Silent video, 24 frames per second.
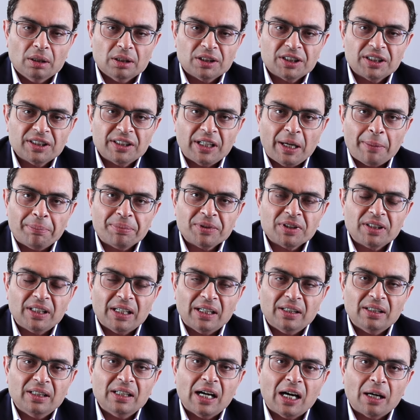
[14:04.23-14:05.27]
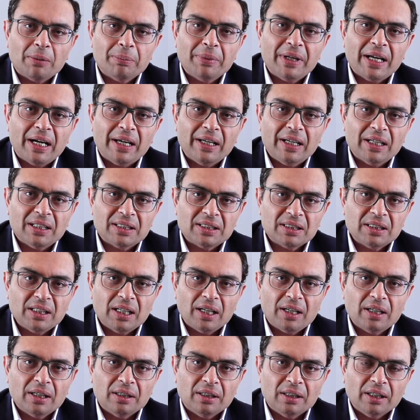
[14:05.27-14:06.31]
steps that the RBI has
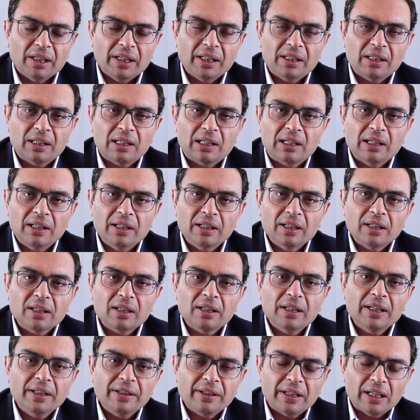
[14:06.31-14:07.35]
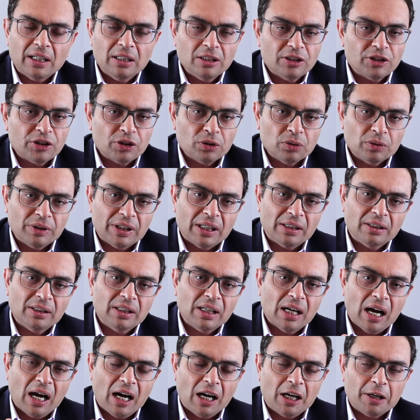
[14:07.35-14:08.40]
taken, it clearly tells you that the
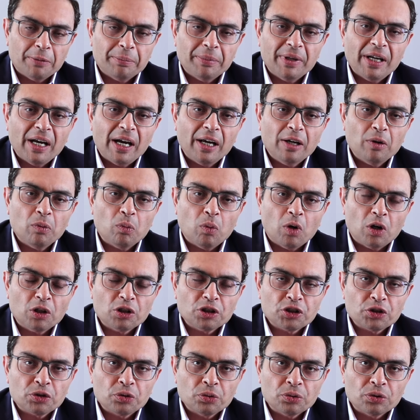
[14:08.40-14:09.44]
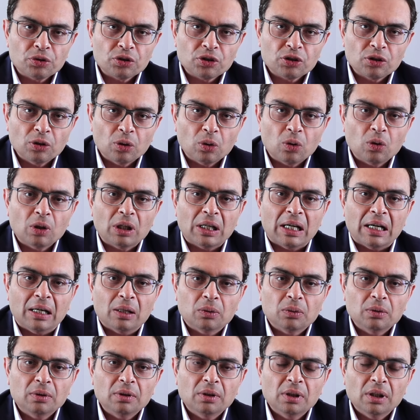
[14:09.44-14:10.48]
RBI wants to slow
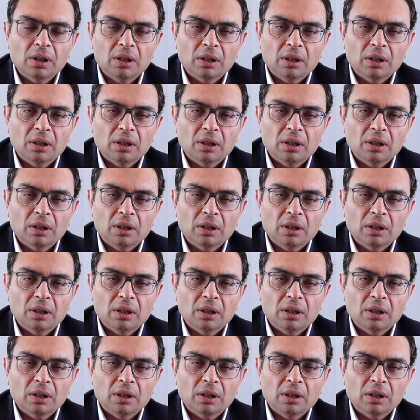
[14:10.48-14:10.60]
down